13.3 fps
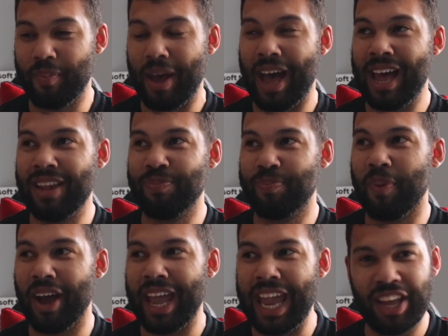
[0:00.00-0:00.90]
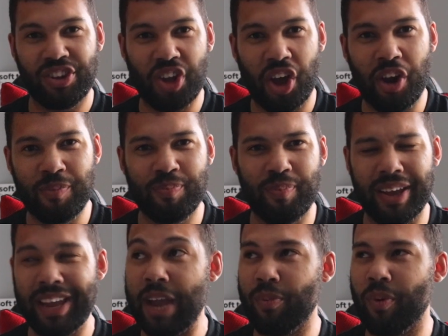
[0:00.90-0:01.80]
and but he had known
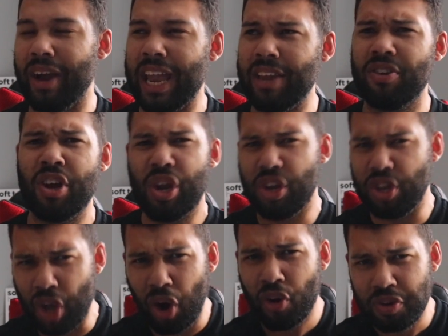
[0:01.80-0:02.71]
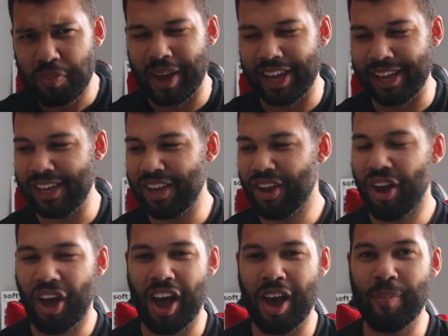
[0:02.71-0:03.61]
well he had known me
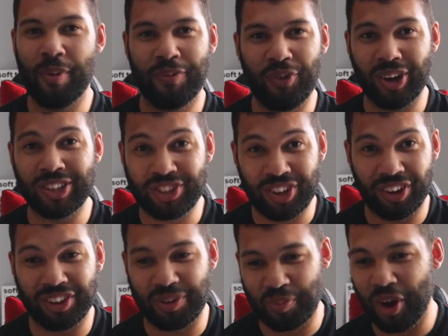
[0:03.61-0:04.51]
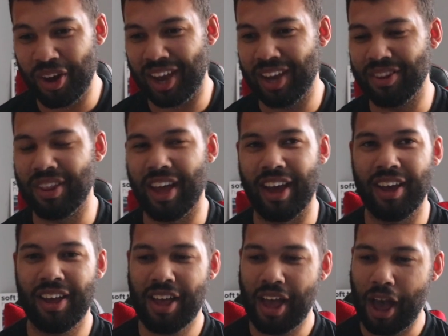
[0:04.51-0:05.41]
uh, before I'd started working
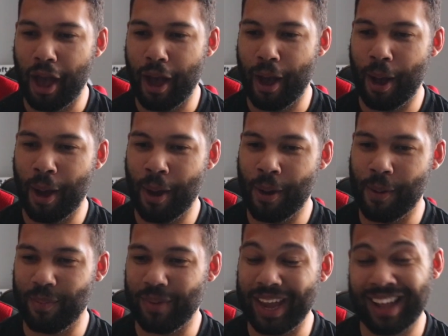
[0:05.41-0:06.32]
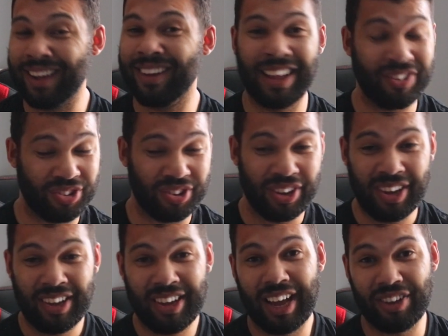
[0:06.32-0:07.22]
there. Um, yeah, that's
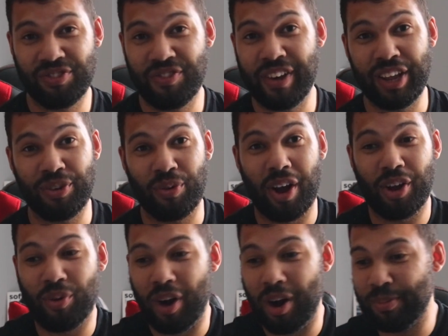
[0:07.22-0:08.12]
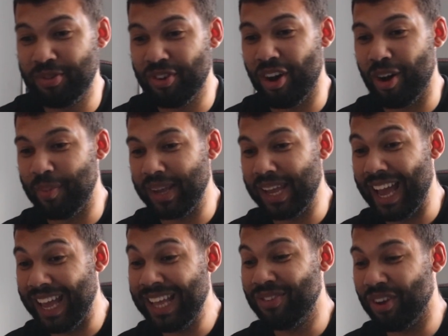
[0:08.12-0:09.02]
that's really quite quite bizarre. But
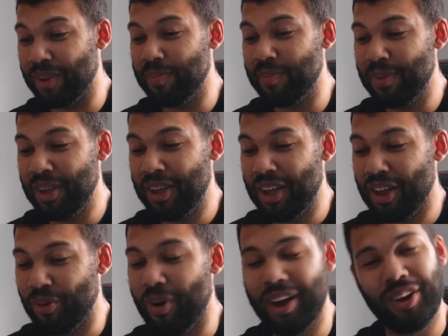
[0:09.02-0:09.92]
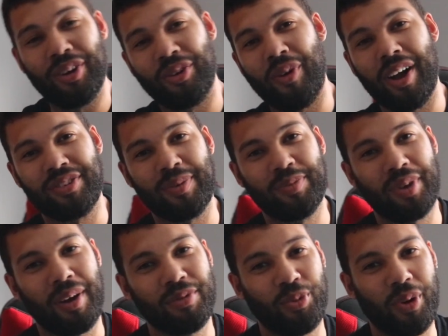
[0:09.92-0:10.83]
yeah, he took him quite a lot, quite some
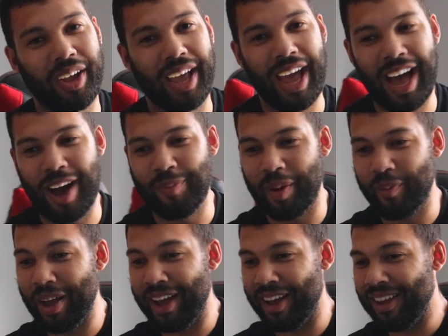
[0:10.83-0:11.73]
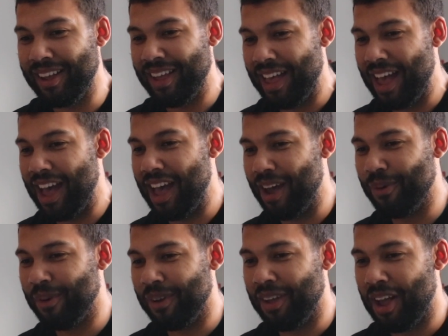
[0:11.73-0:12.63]
time to work it out. But where
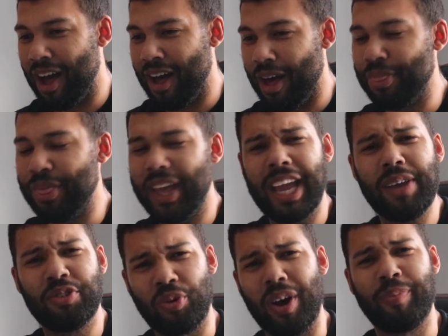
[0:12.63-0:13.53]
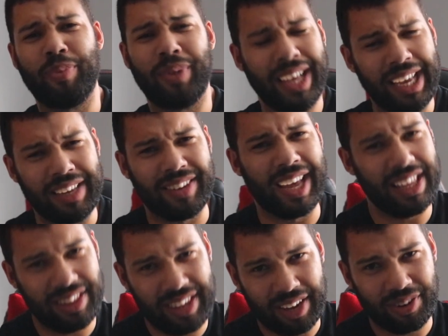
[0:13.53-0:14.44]
uh, I think he was quite pleased that
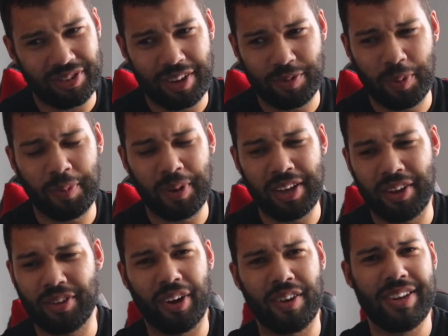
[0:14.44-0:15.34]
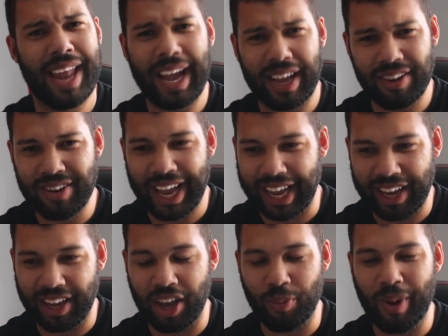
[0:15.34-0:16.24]
he did because it was probably kind of nag-
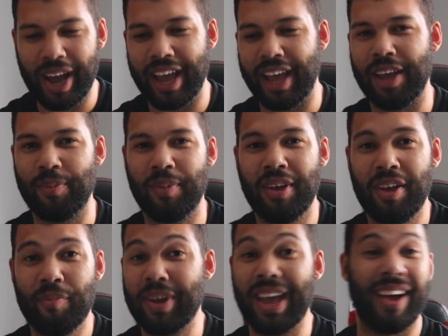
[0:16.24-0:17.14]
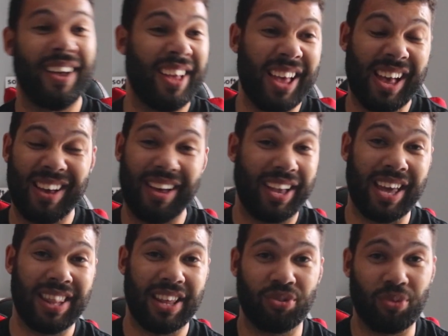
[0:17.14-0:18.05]
nagging away at him. But yeah,
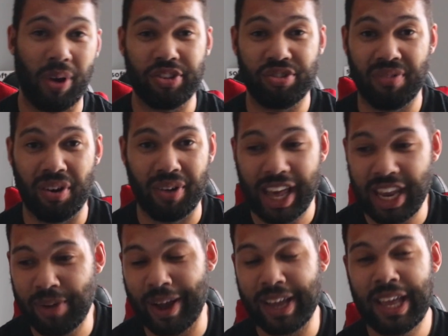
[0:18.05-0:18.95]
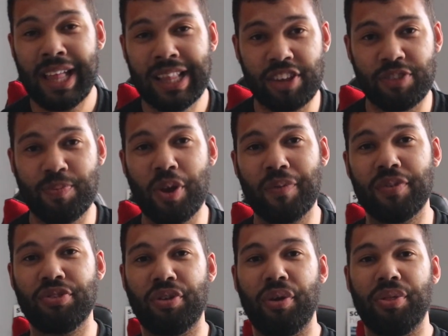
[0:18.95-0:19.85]
again, that's quite surreal. Anyway, let's move
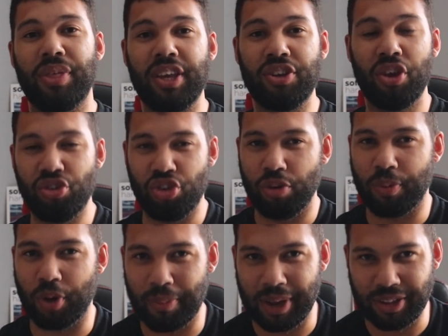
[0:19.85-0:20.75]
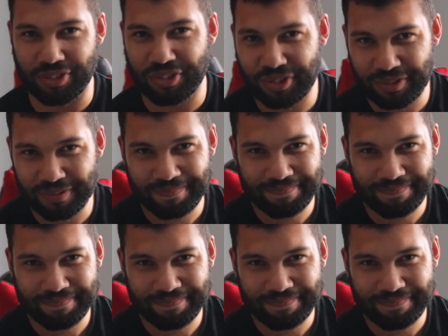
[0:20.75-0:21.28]
on to the YouTube comments.